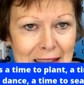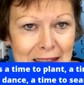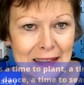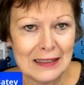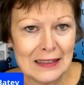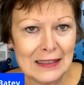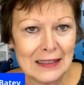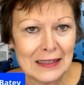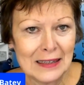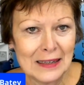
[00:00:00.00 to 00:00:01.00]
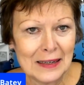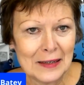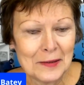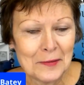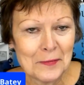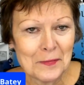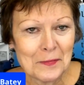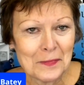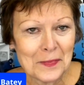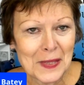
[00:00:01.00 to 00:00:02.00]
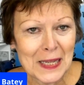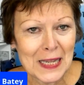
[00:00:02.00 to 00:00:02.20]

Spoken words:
Nobody speaks.